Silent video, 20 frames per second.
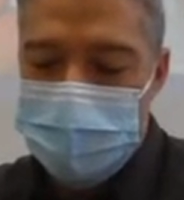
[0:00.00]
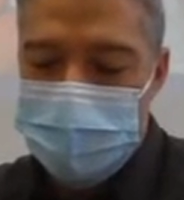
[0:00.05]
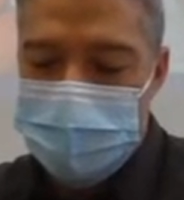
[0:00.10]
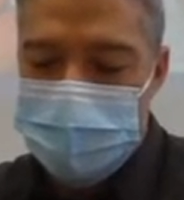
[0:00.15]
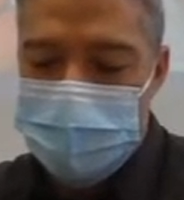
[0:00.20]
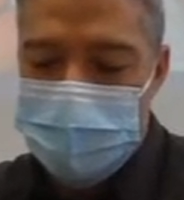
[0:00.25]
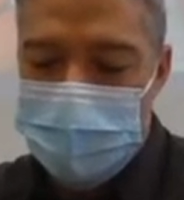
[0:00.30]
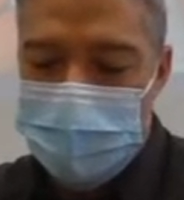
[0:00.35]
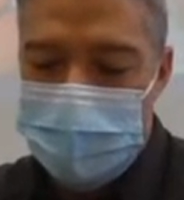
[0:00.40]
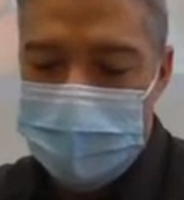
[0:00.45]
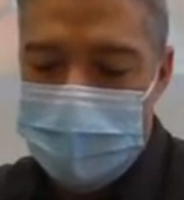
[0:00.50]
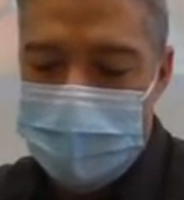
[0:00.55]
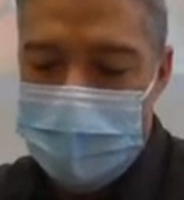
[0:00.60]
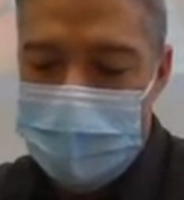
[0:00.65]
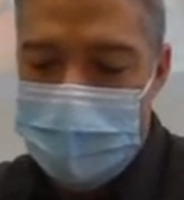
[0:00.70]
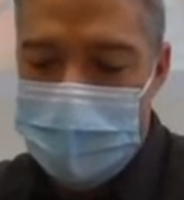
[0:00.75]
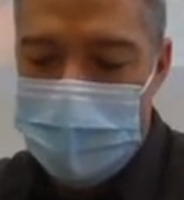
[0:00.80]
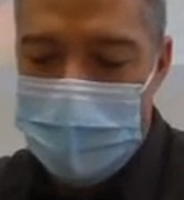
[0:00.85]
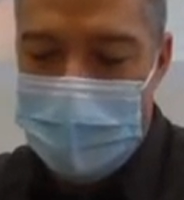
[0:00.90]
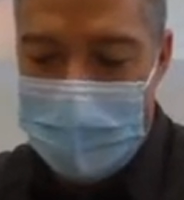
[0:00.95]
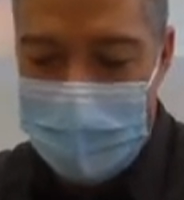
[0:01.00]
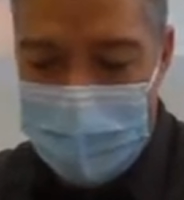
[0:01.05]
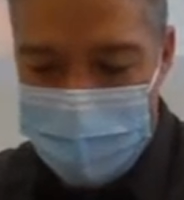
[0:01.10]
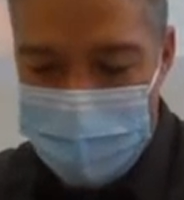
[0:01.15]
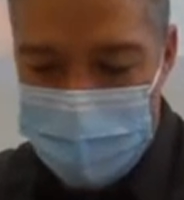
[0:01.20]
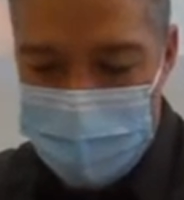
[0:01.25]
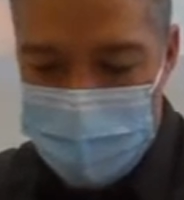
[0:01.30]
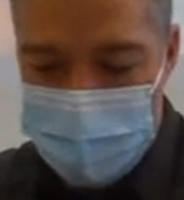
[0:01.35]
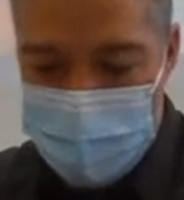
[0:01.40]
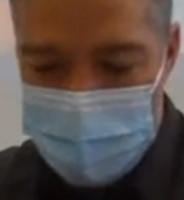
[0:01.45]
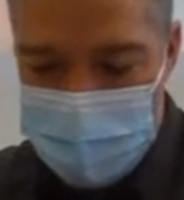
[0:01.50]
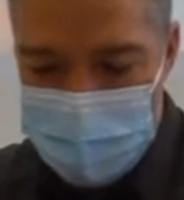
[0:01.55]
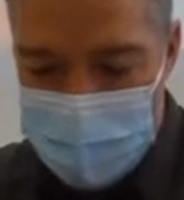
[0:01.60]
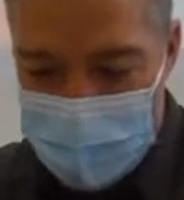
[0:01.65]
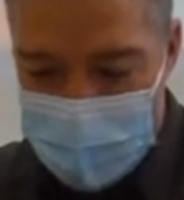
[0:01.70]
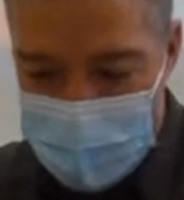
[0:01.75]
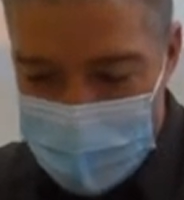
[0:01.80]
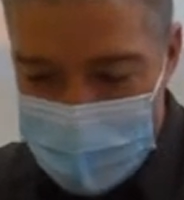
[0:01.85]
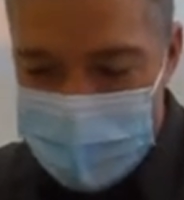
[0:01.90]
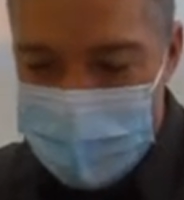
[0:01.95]
so it came after the
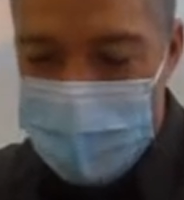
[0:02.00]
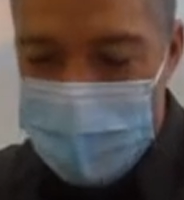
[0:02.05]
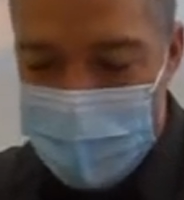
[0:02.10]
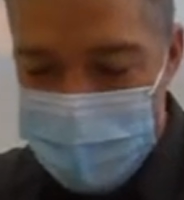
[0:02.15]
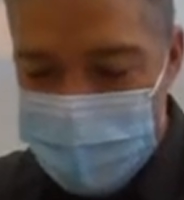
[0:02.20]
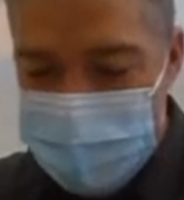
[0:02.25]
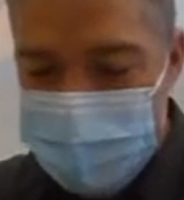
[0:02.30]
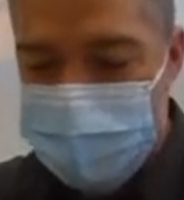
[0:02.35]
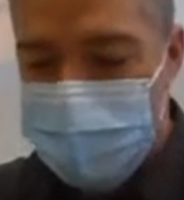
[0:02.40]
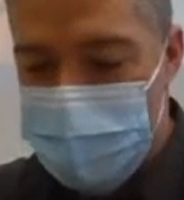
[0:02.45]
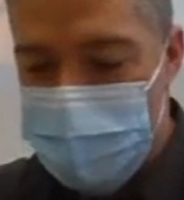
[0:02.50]
earthquake. It cuts